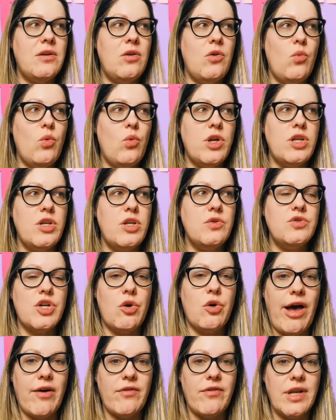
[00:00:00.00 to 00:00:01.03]
when you don't
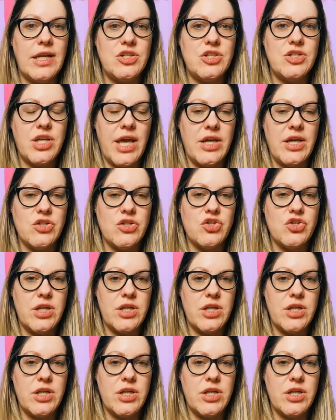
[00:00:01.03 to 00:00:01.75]
have an education.